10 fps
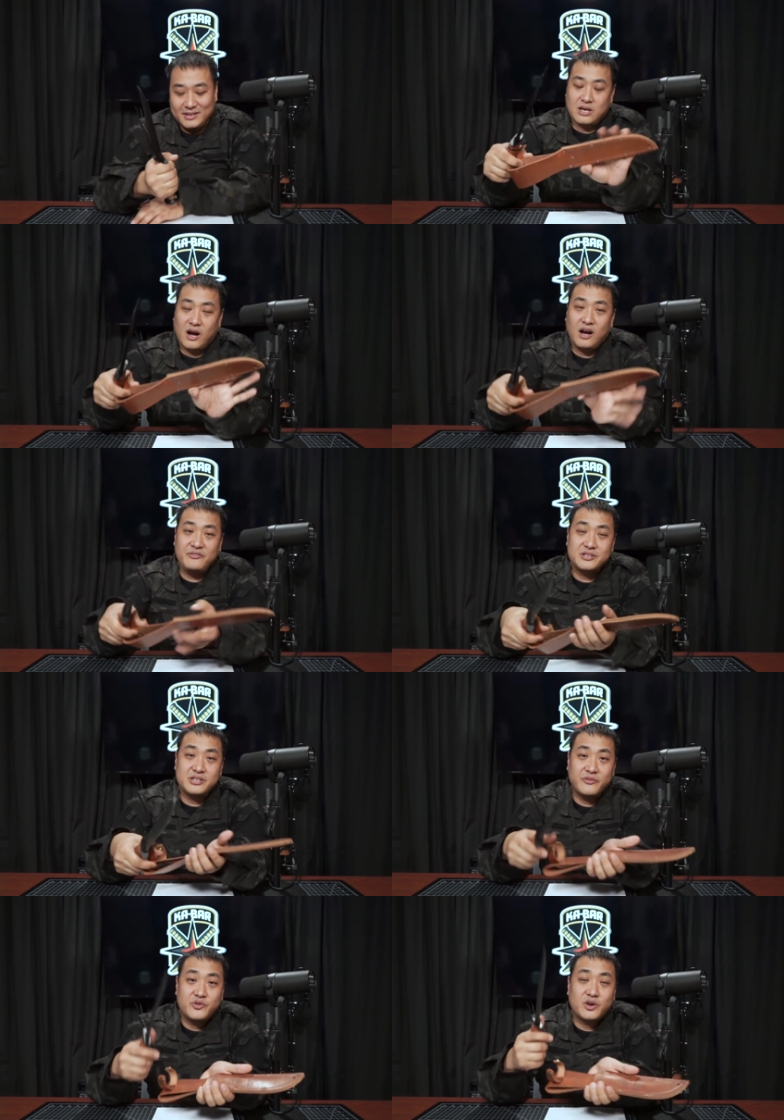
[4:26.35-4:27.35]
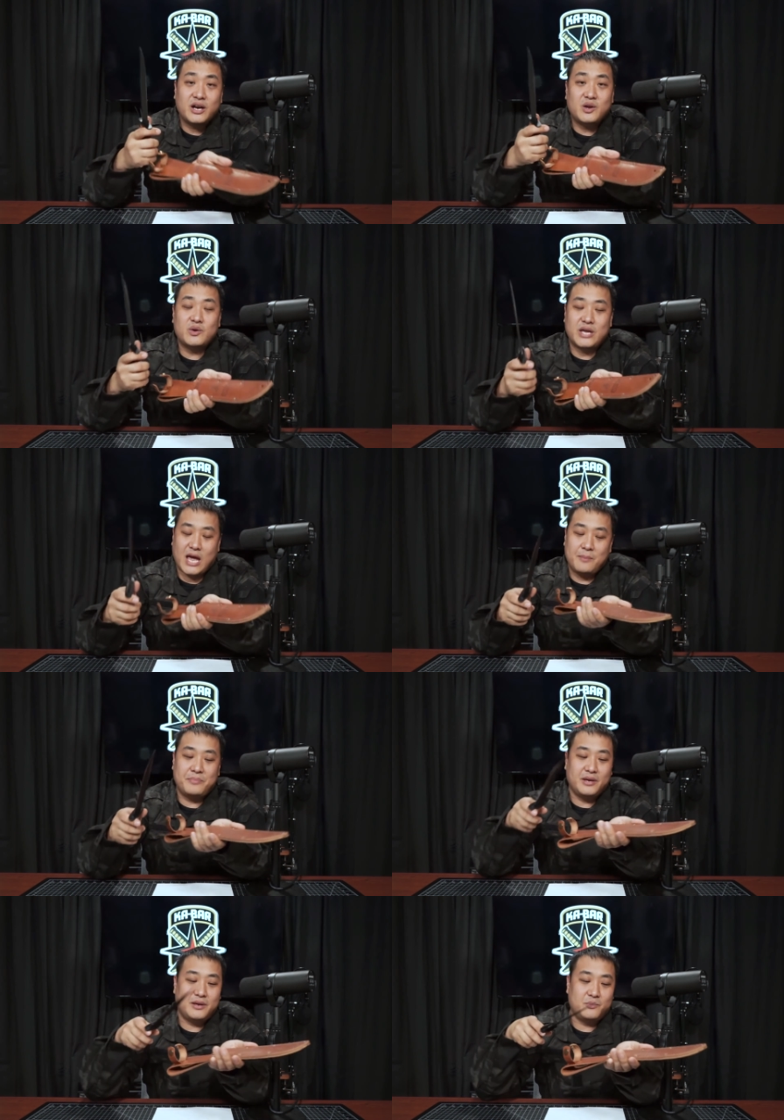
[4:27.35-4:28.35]
Now, obviously, if you're gonna go
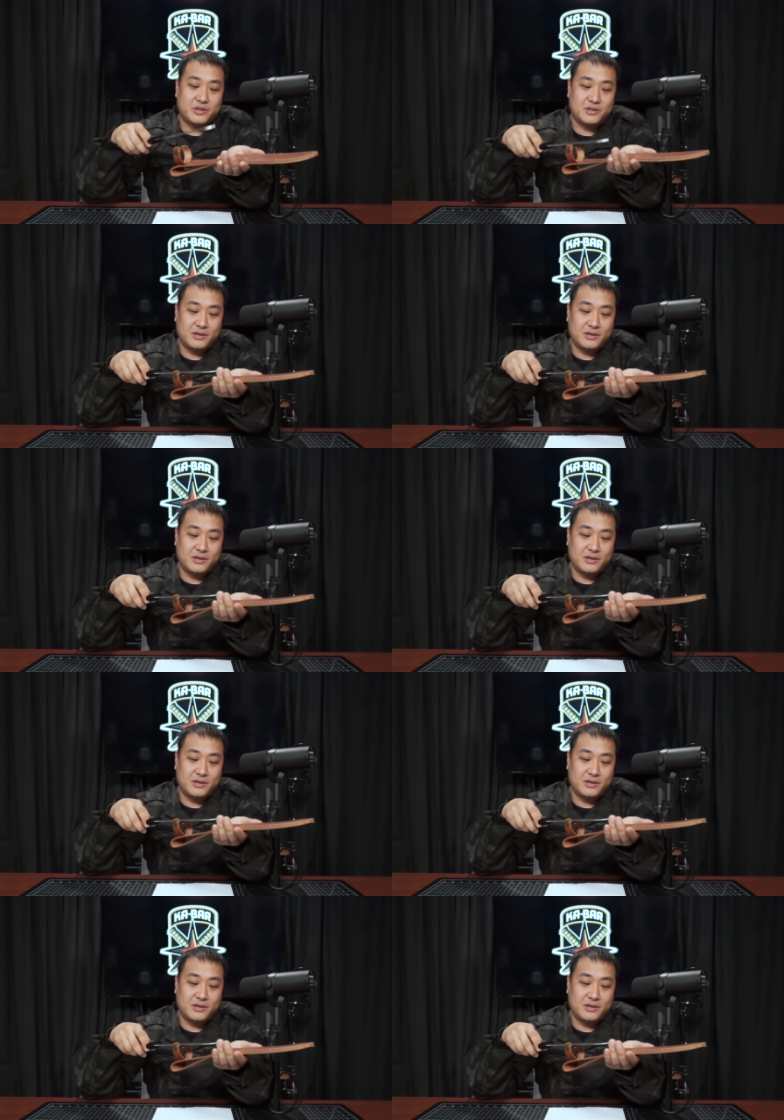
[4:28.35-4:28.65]
camping with